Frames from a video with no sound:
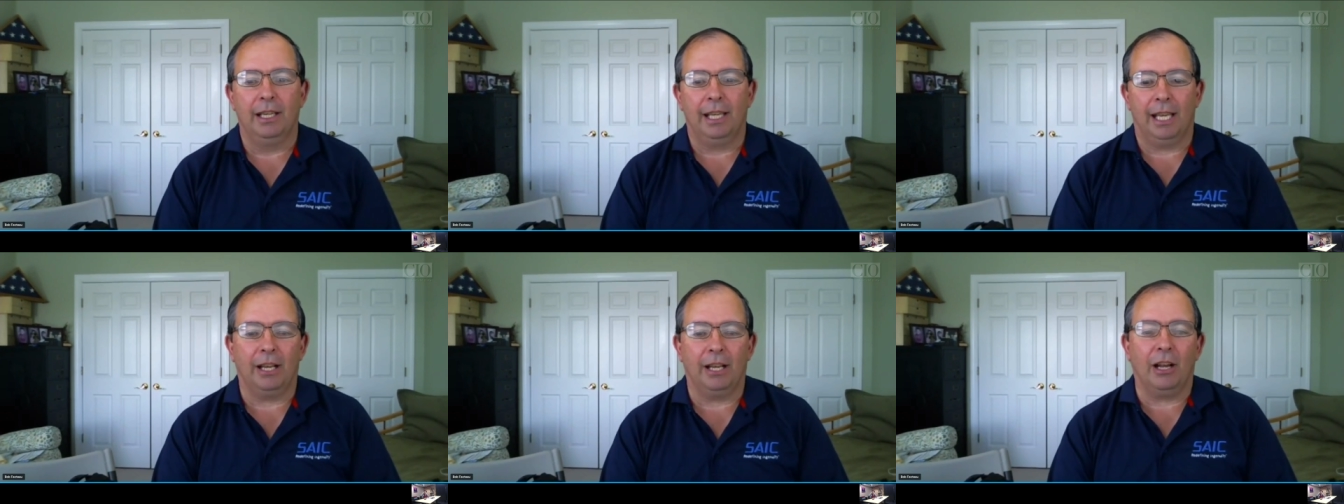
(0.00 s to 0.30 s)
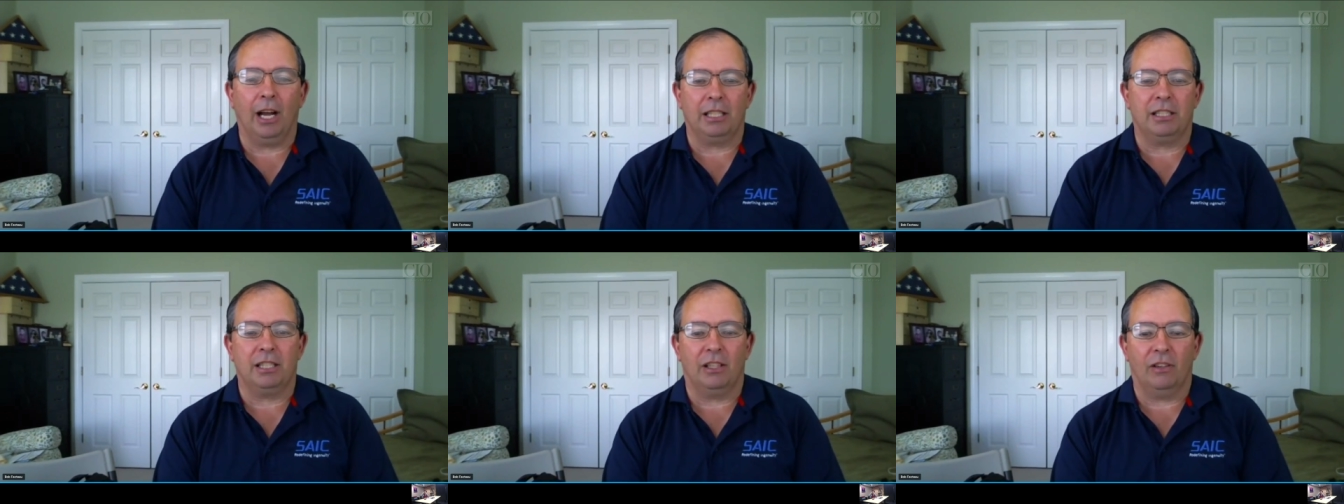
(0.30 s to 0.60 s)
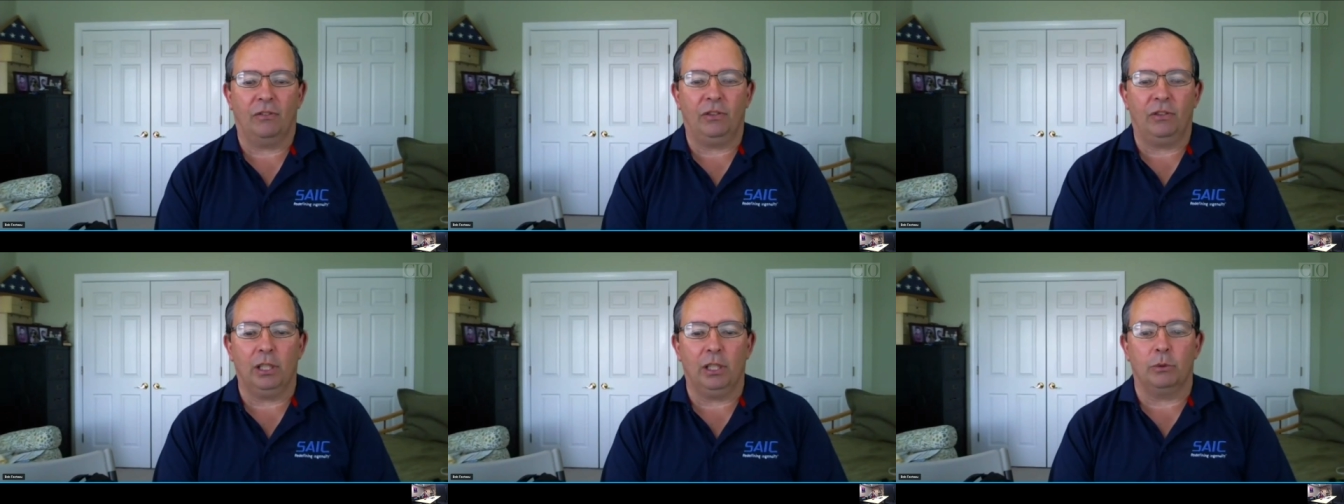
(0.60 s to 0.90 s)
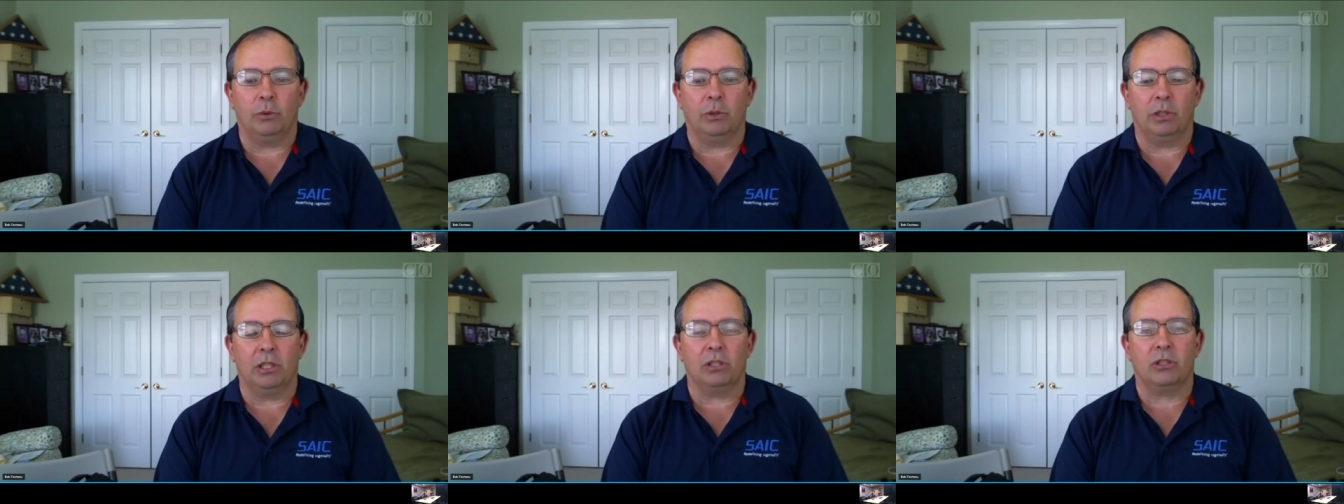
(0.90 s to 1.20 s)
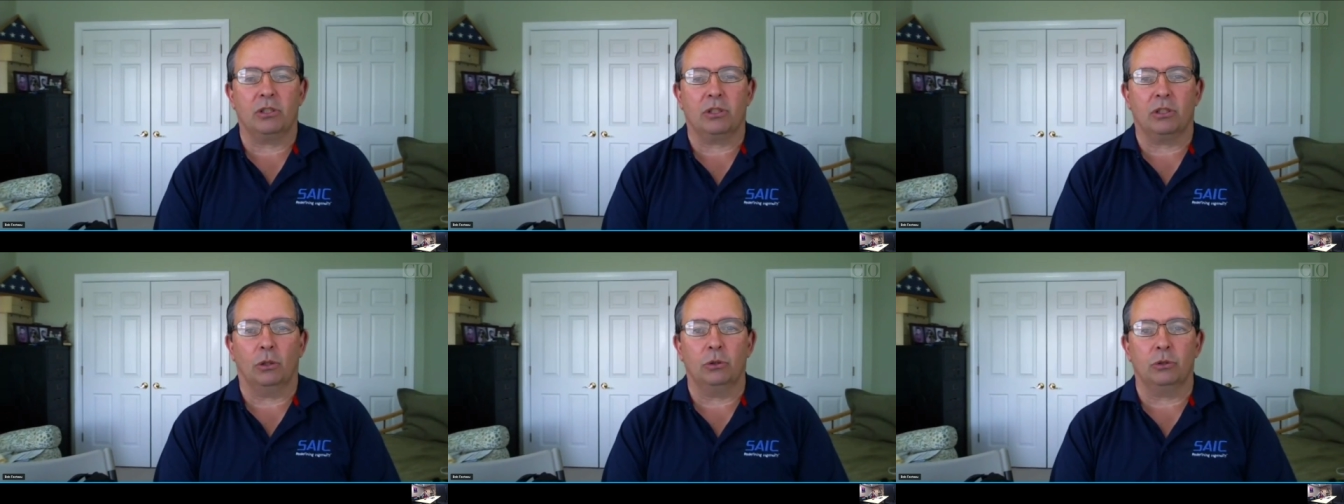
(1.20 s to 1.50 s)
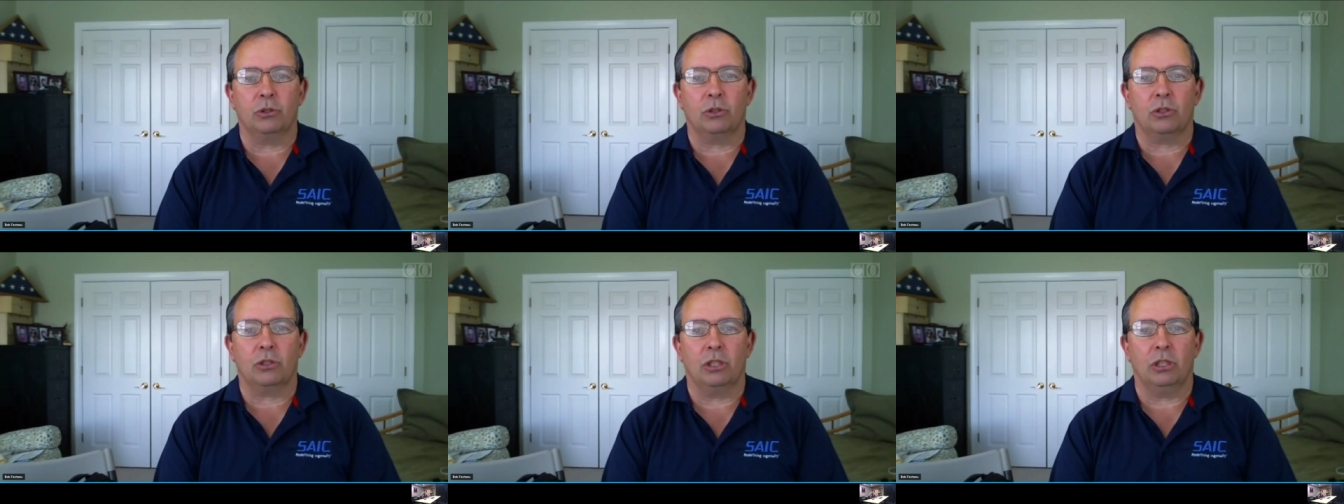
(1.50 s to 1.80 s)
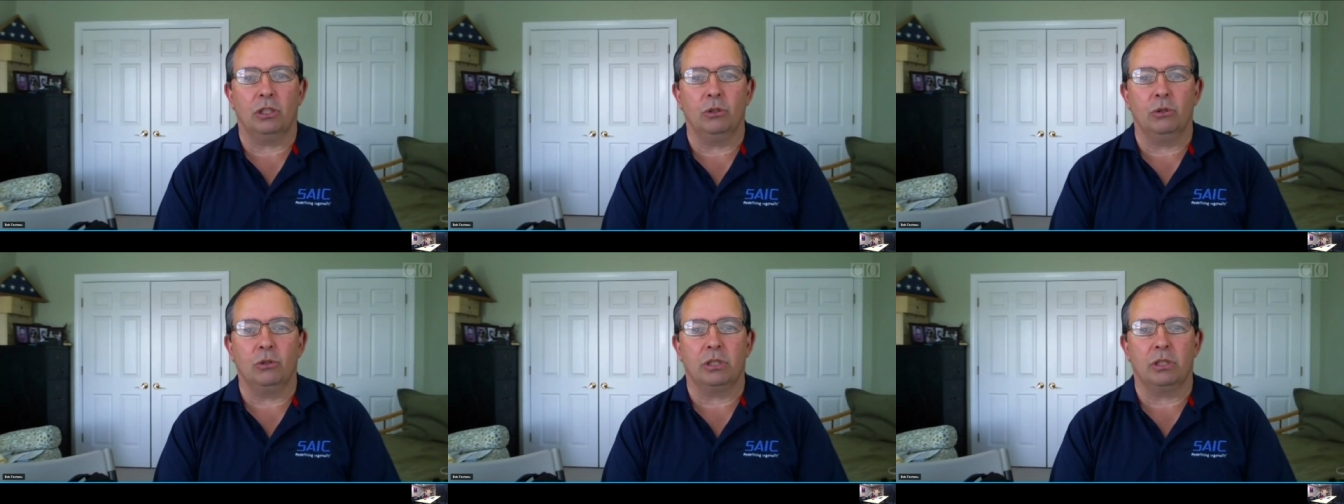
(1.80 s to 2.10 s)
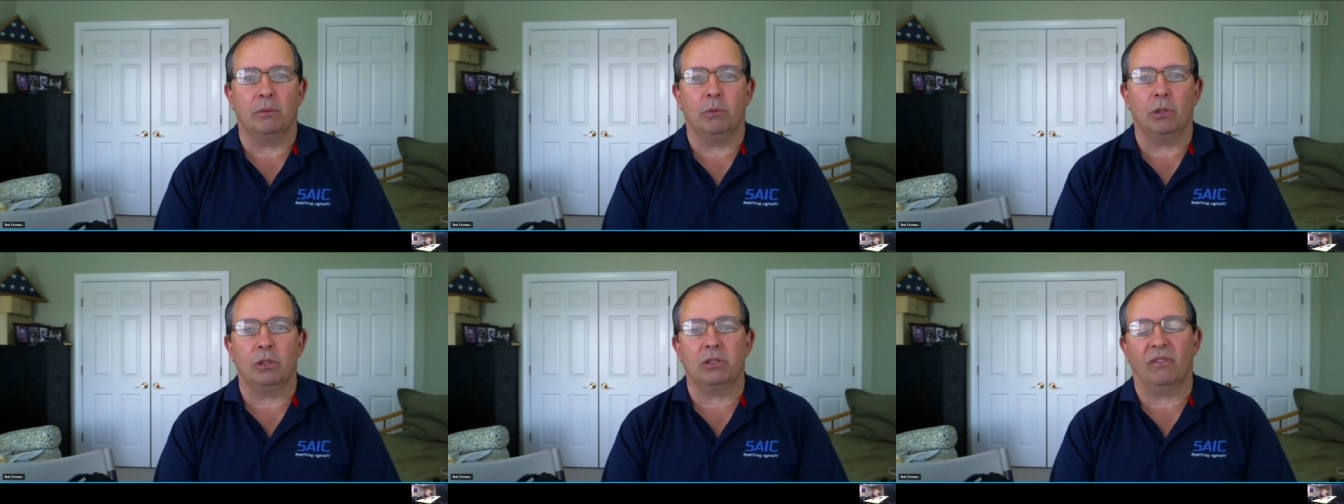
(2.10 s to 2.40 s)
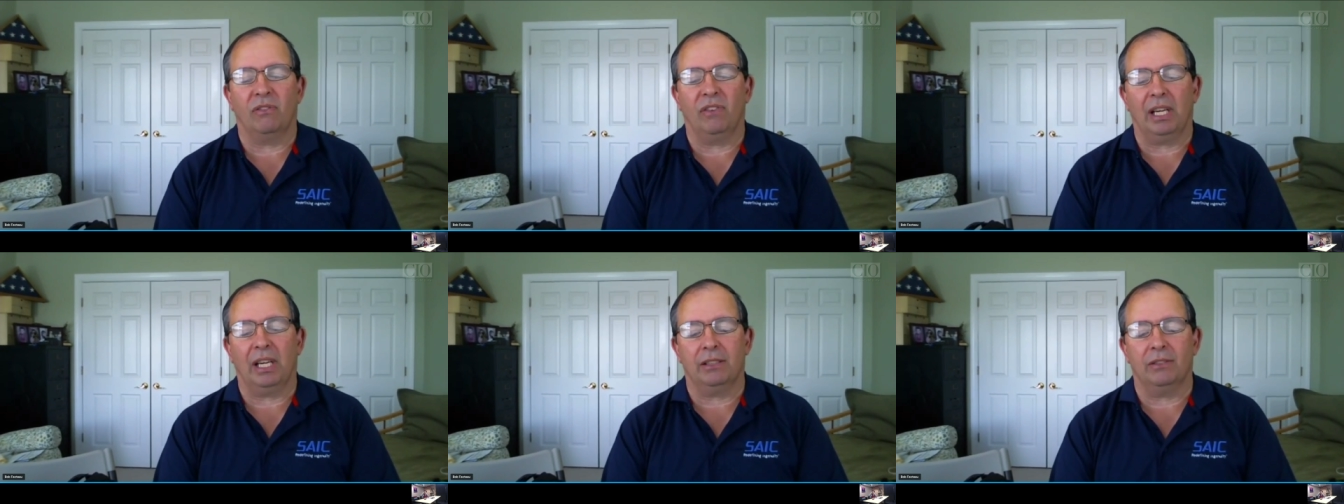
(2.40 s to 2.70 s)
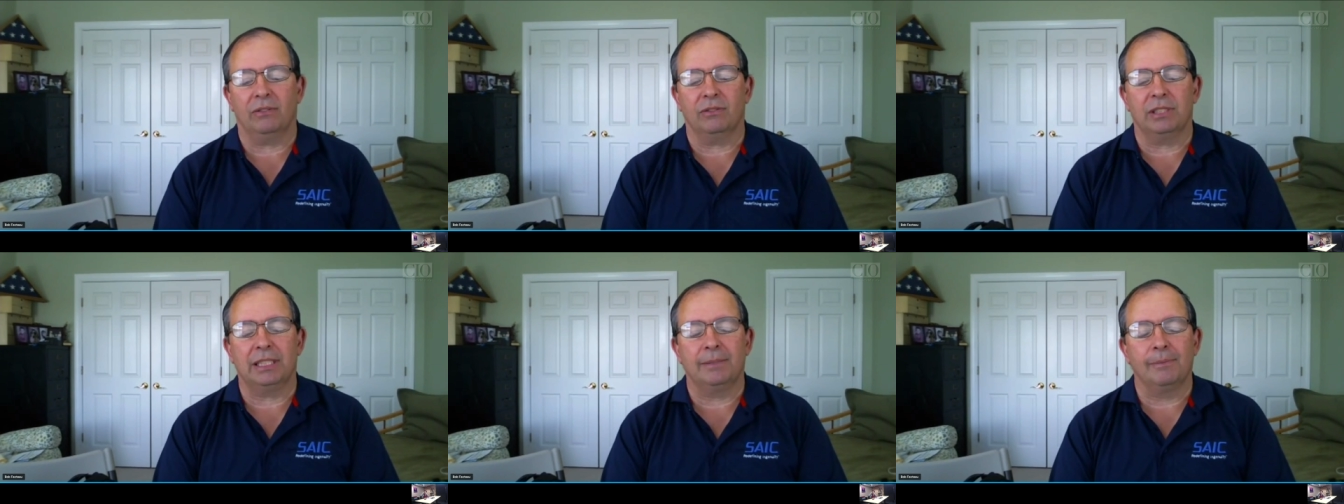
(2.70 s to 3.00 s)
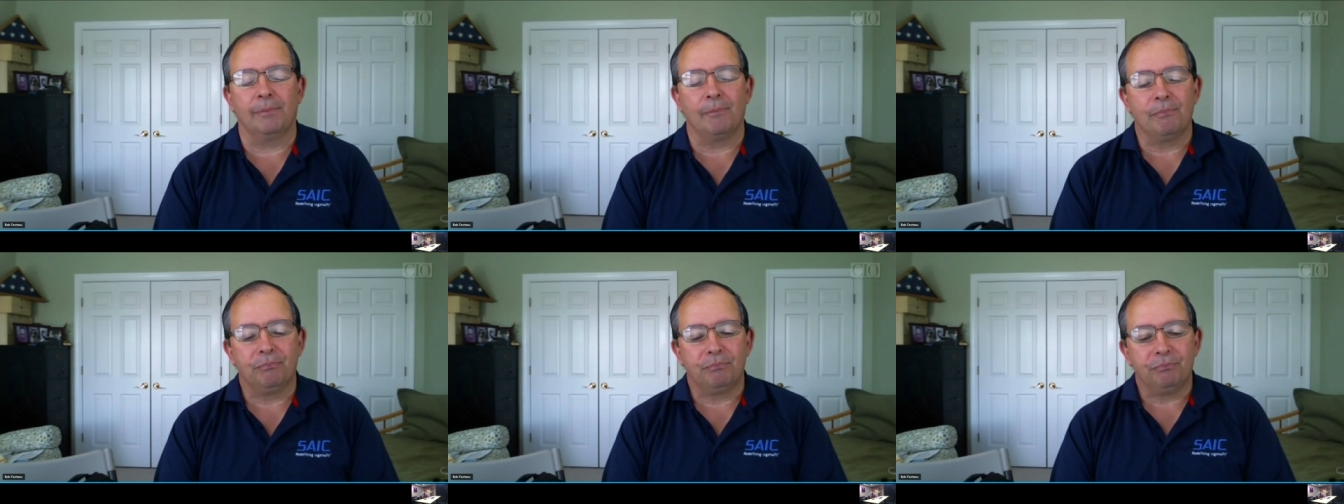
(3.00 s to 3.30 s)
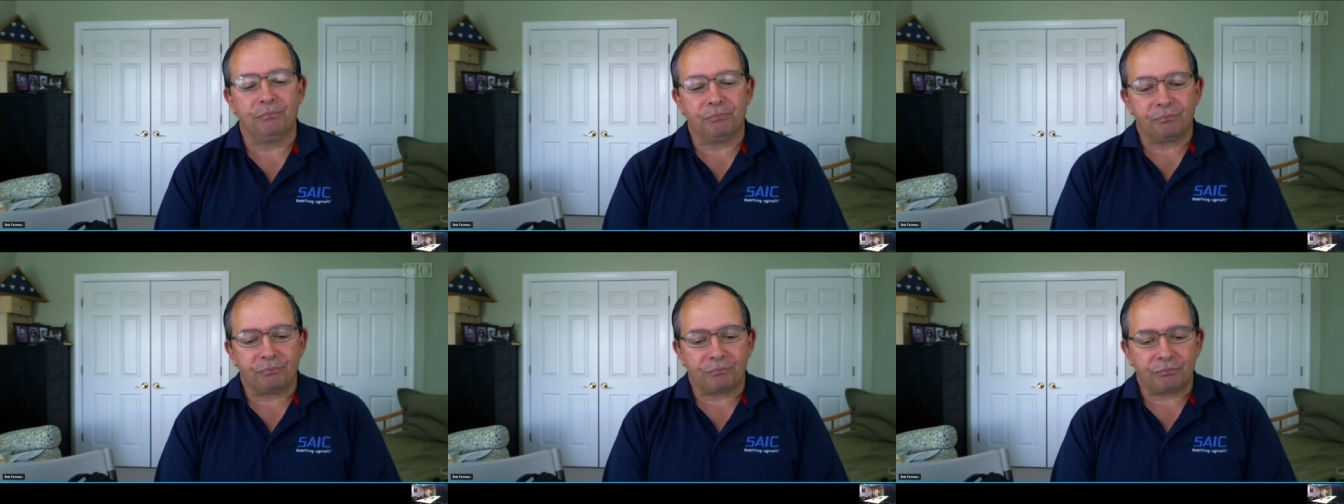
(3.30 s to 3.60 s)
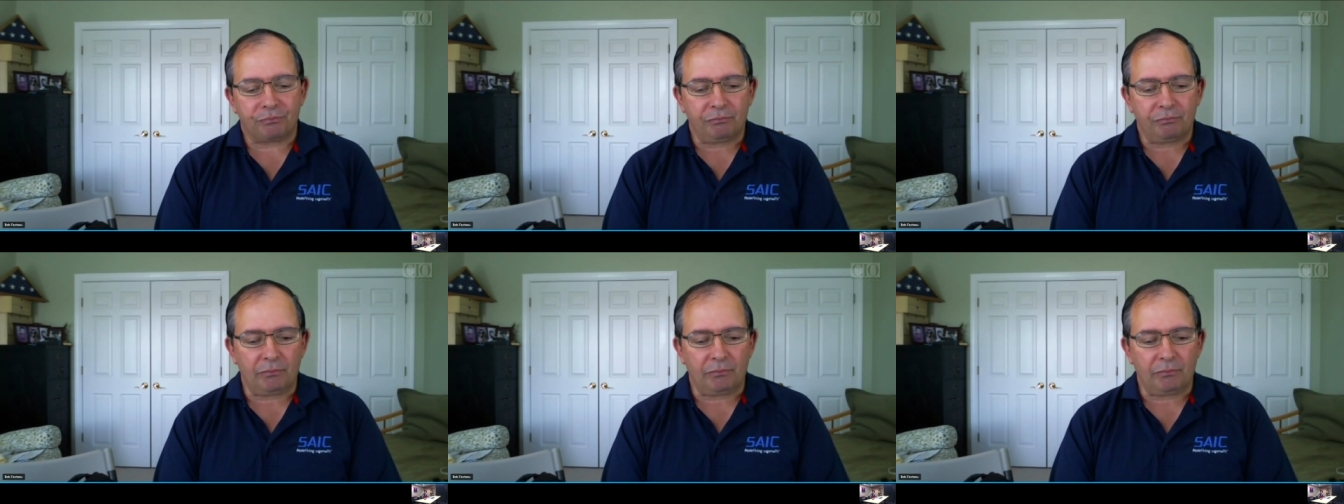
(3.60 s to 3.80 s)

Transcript: and got to the field where the soldiers could use it most effectively. Mm-hmm.